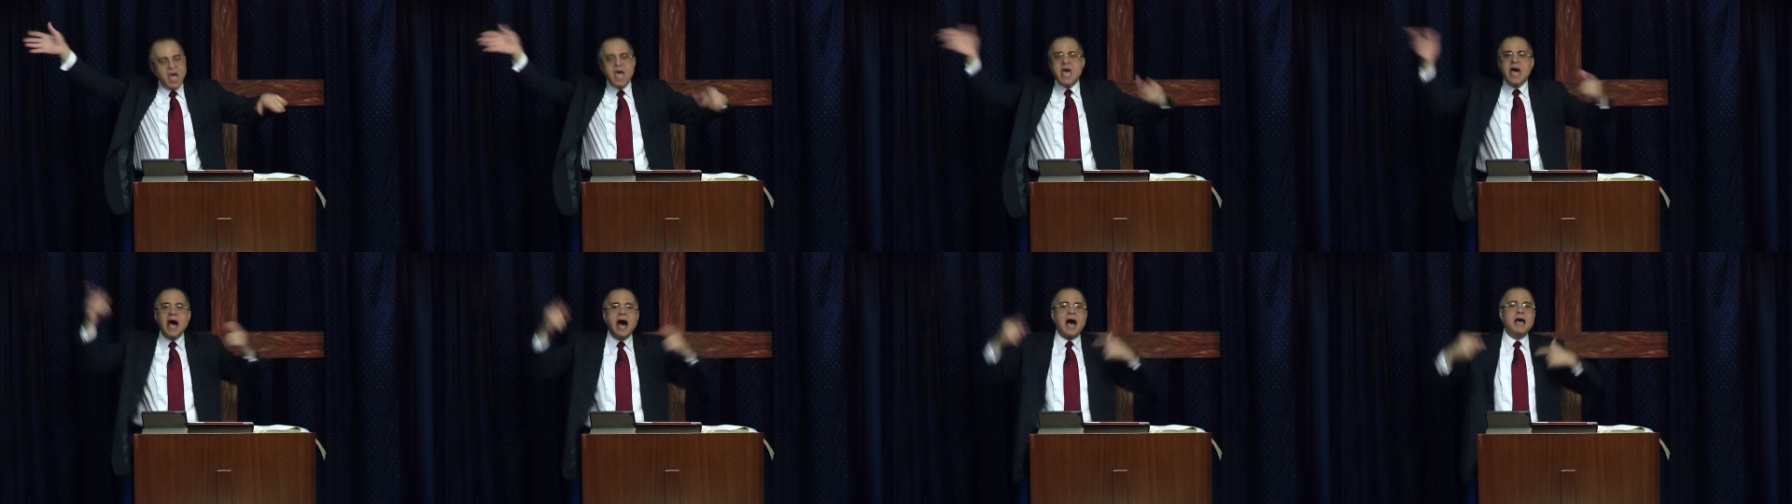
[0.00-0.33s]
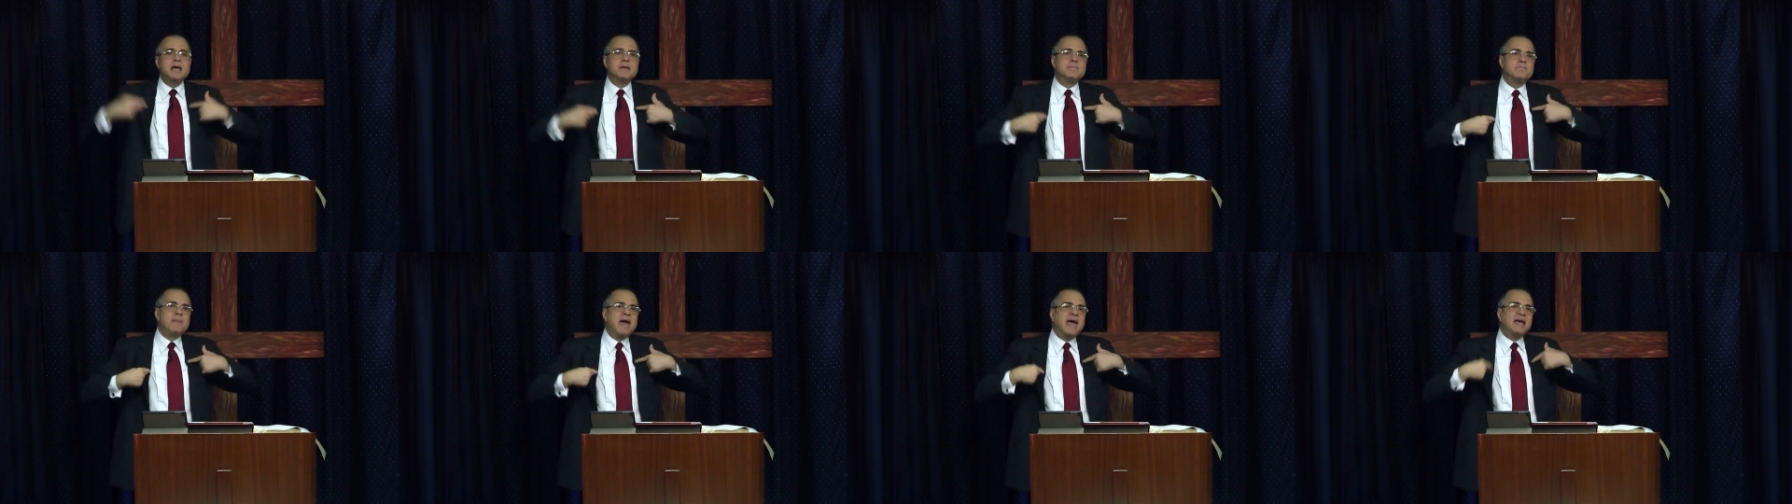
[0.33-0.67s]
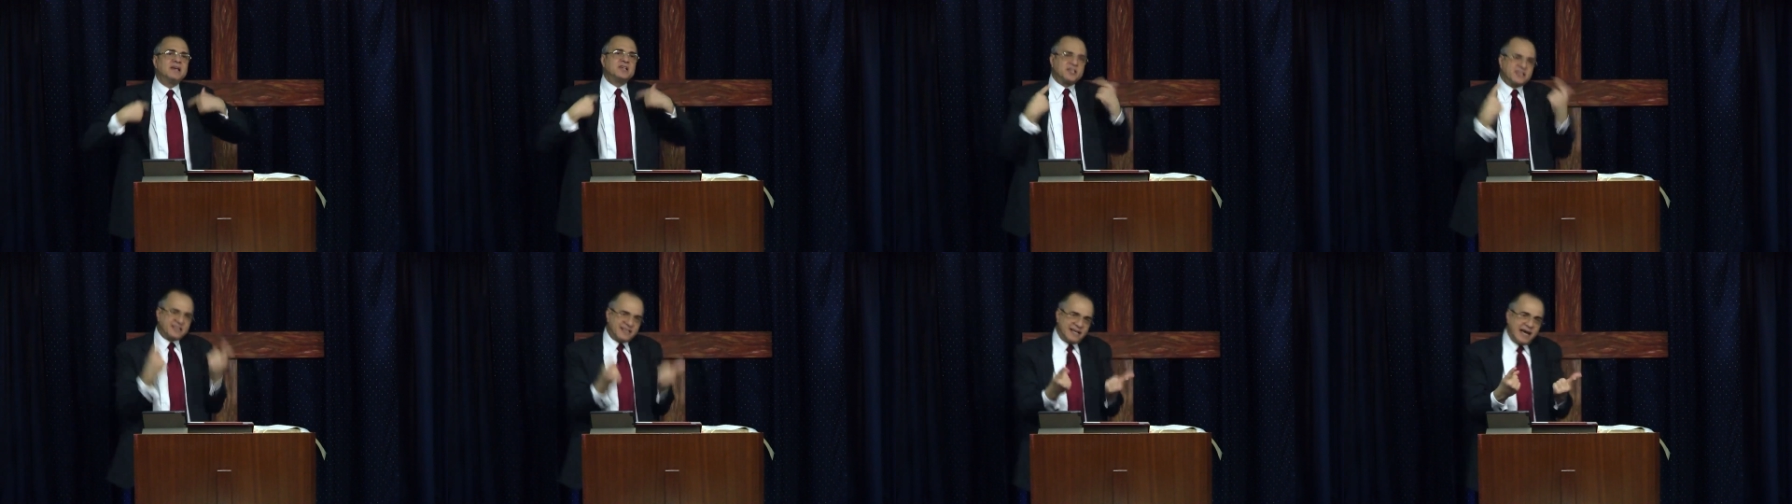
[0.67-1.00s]
I may
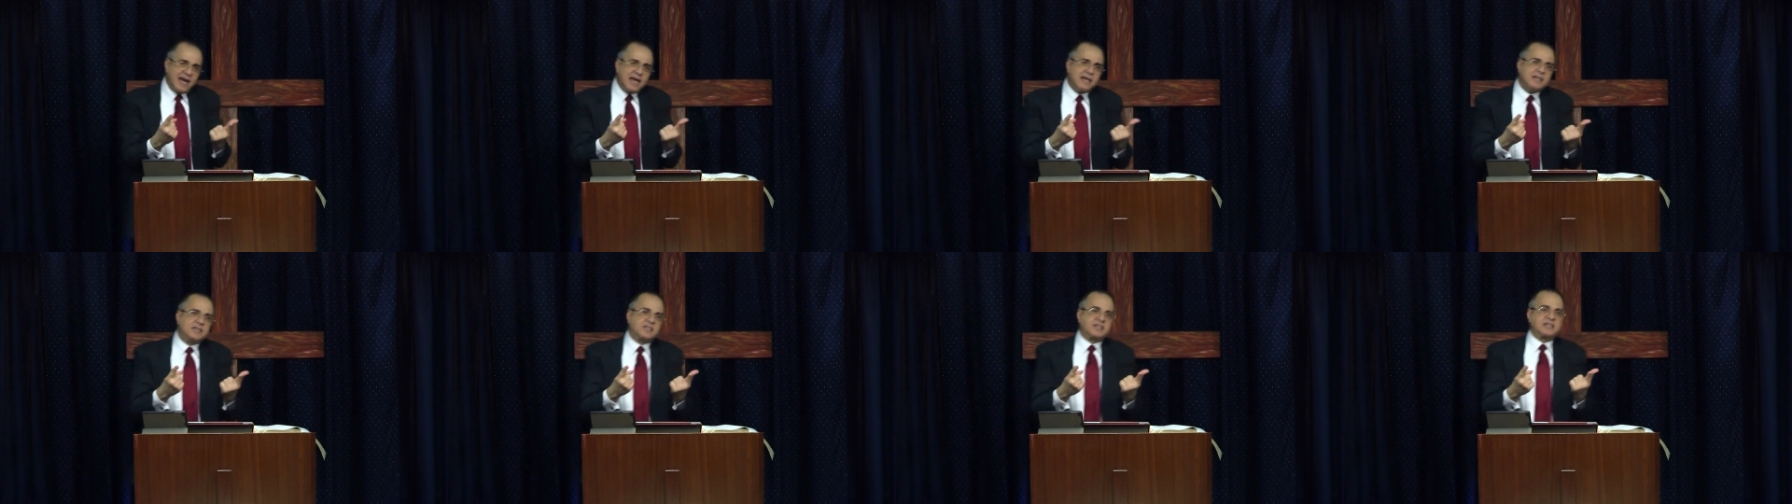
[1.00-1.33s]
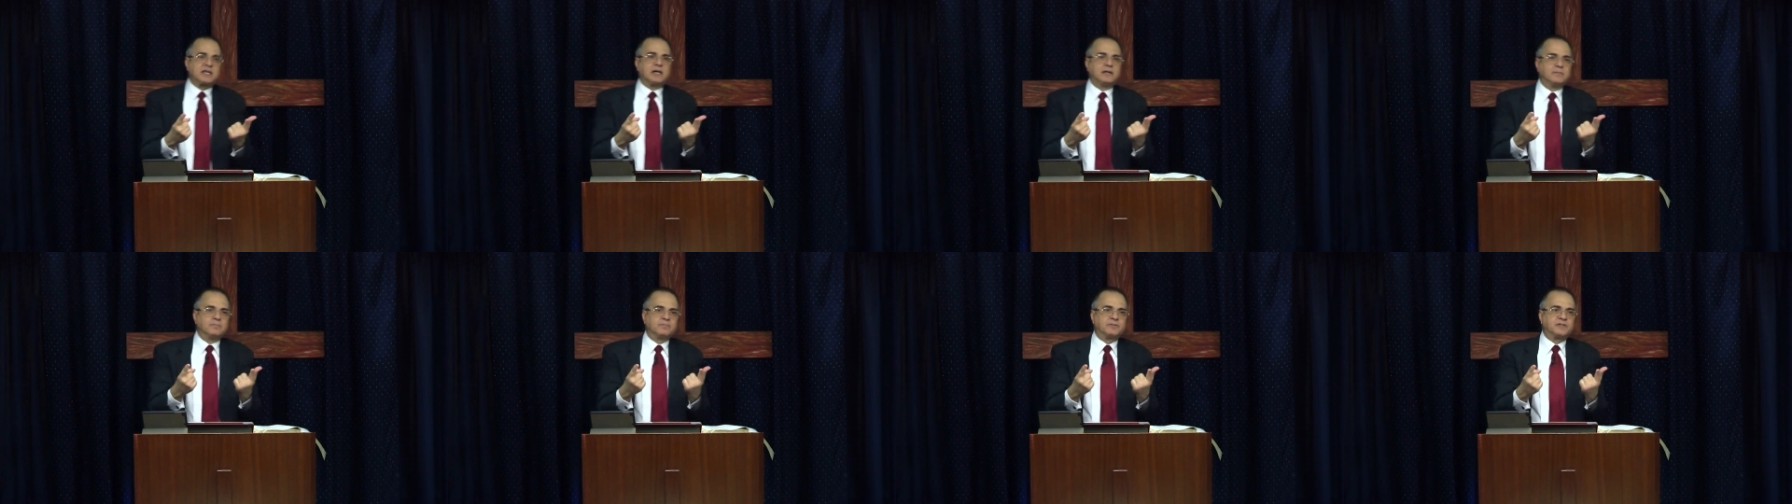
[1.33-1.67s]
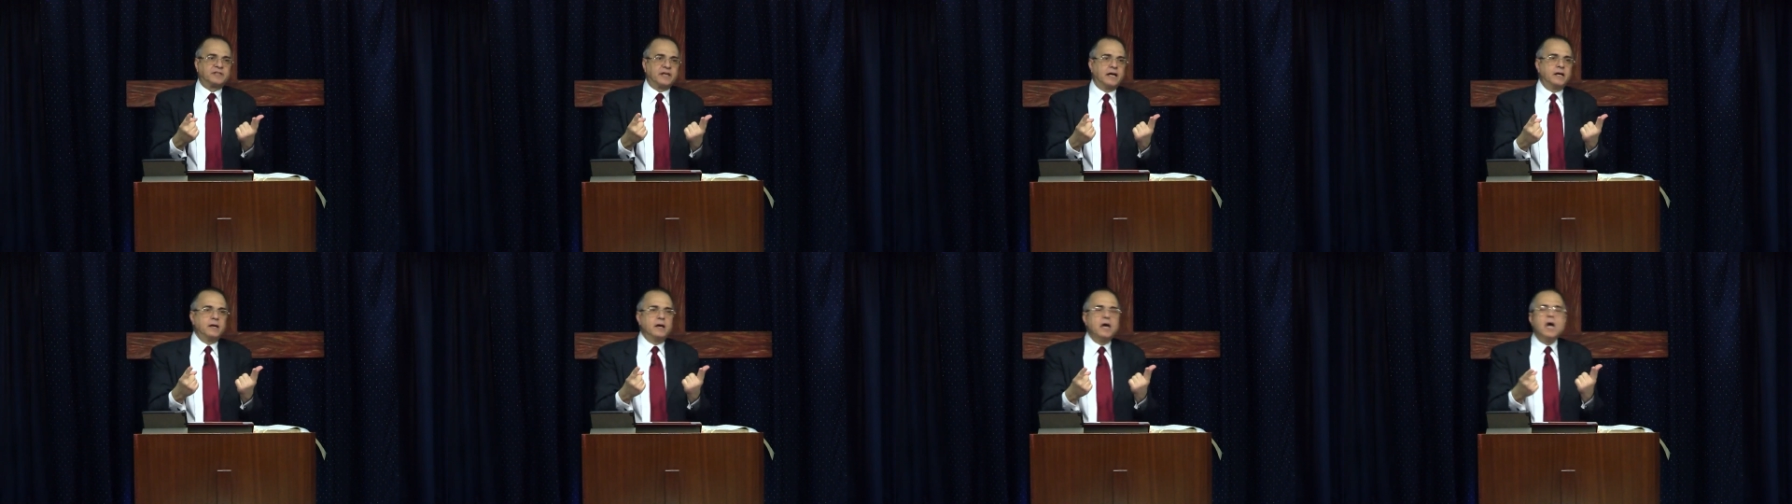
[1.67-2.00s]
say
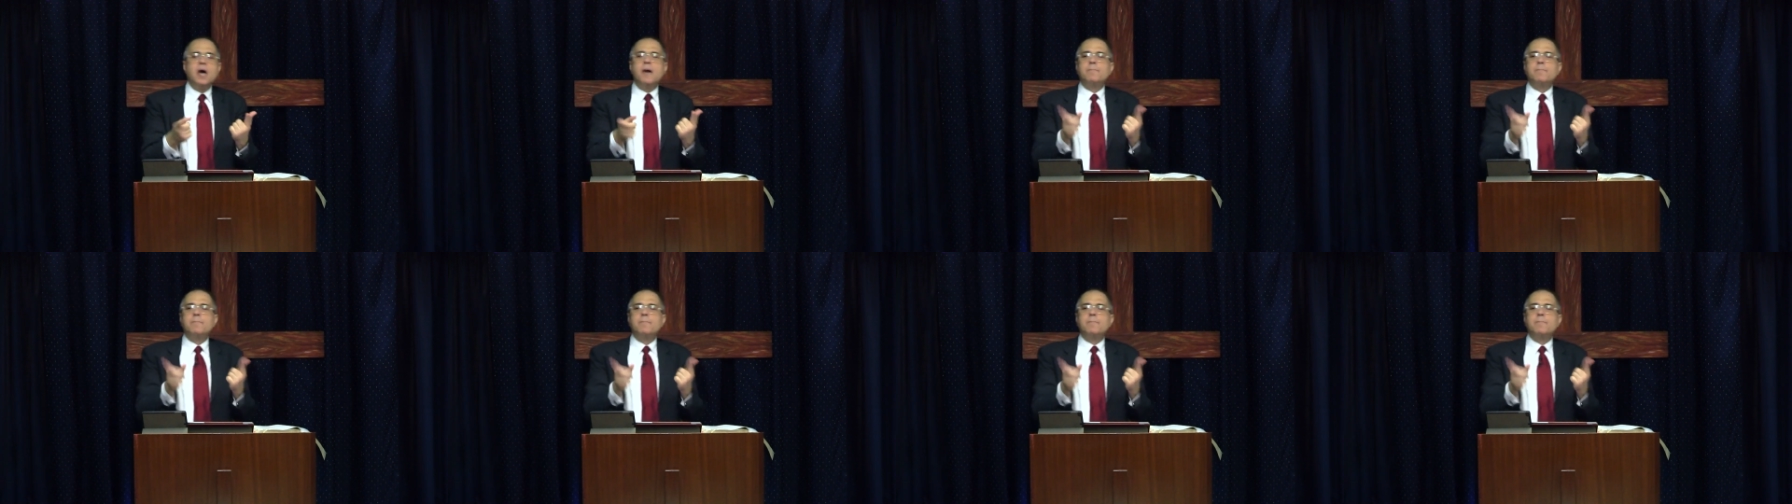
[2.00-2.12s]
something,